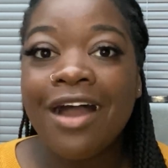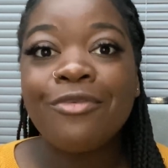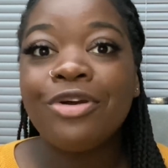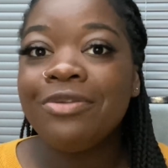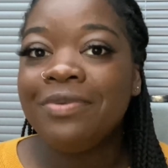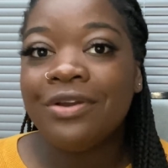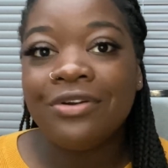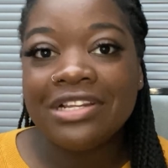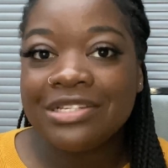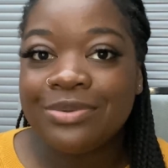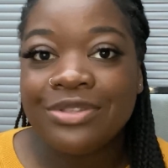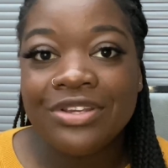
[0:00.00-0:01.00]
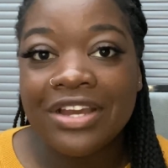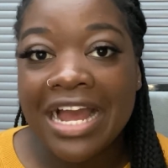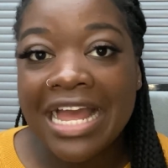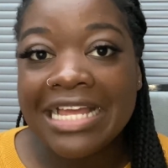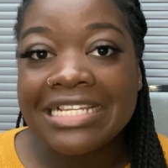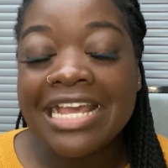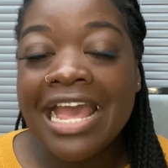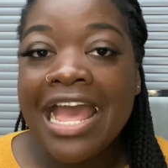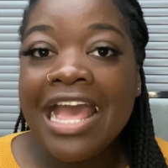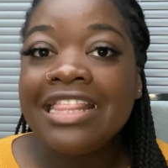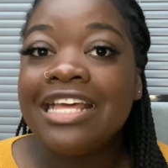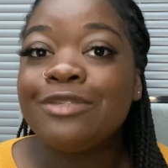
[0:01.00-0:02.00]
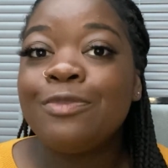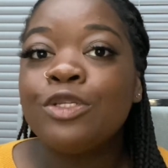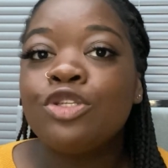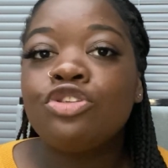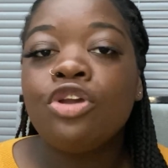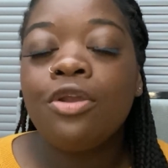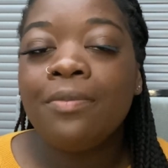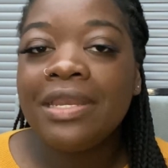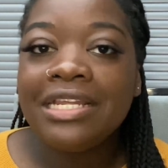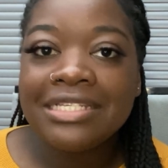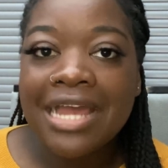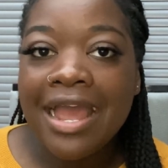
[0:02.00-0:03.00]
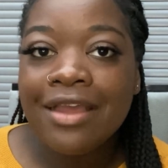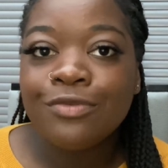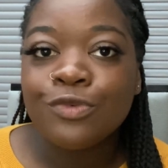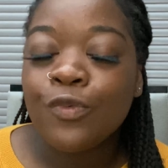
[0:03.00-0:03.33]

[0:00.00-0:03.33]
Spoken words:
I'm gonna be honest with you guys, there's been so many times